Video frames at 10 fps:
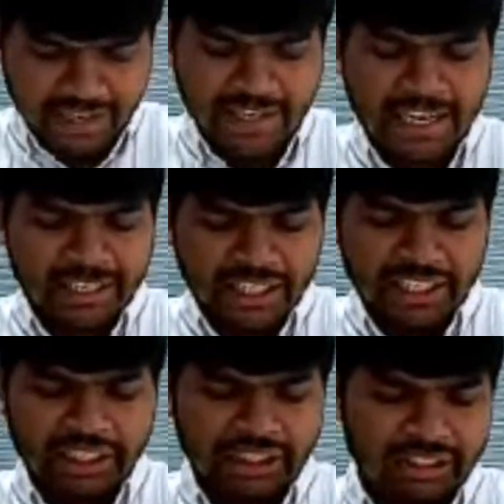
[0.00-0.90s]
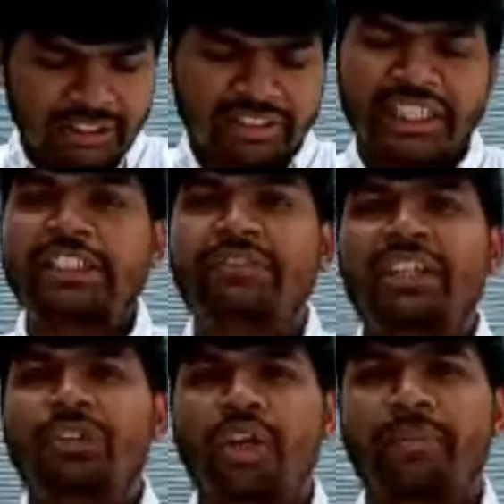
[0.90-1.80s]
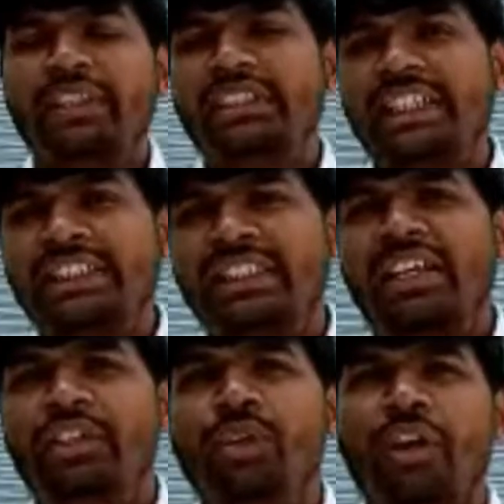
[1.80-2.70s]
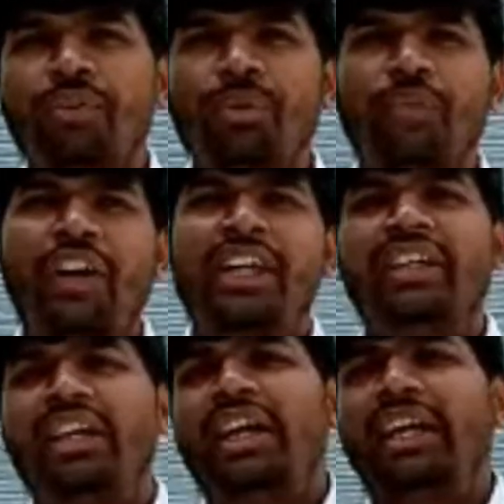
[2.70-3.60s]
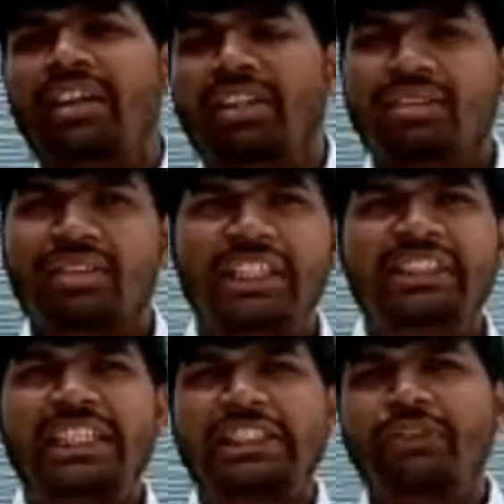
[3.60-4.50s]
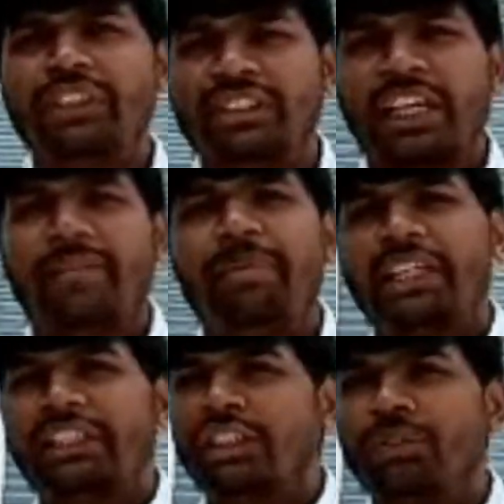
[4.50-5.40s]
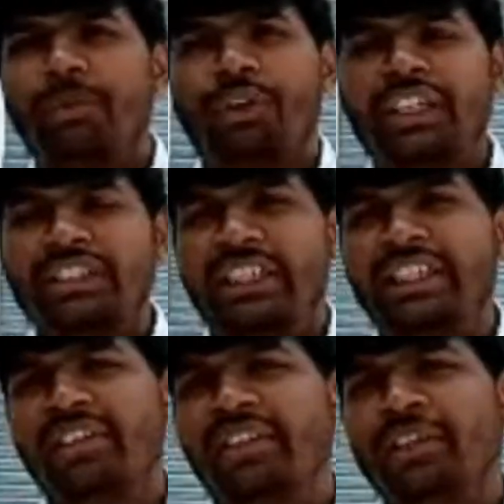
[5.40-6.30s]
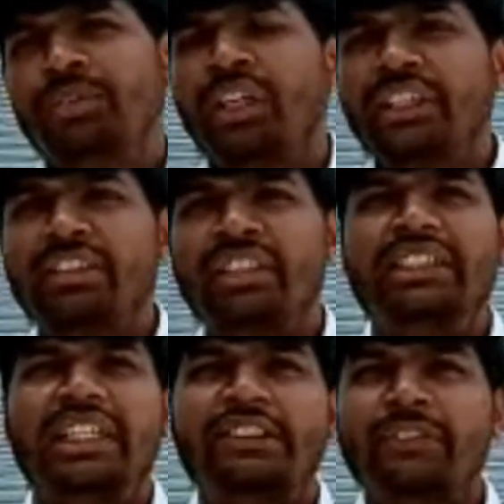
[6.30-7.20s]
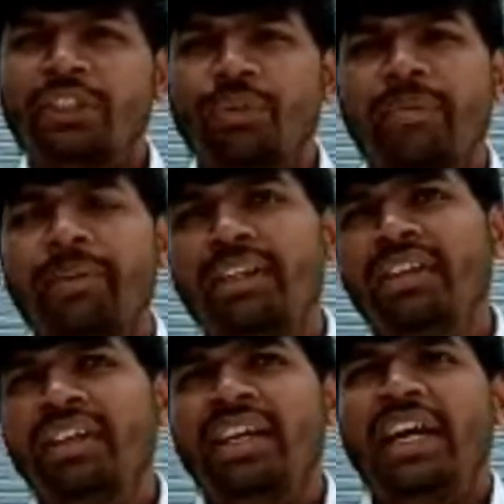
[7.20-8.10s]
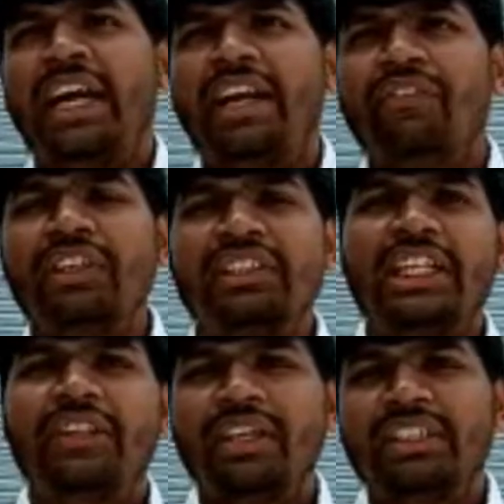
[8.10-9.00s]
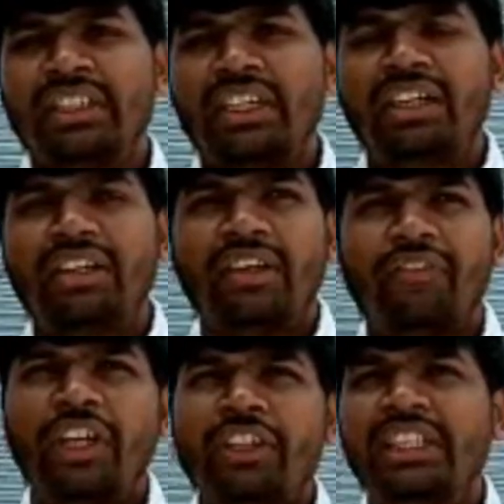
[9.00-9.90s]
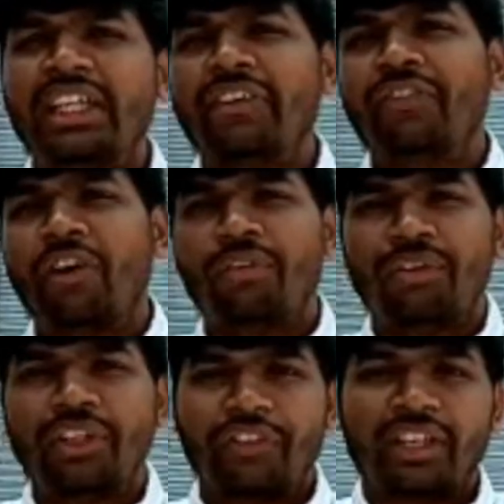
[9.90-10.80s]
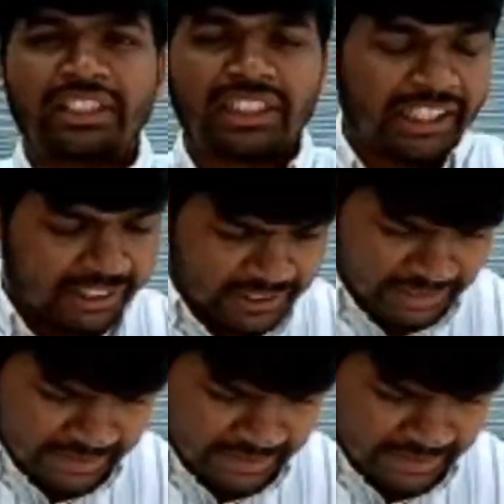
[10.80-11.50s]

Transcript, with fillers: LIDI sets were doable sets. You have to find uh, three sets which can be easy to moderate side so I think three sets were doable, and one set was uh, one set I found on difficult side.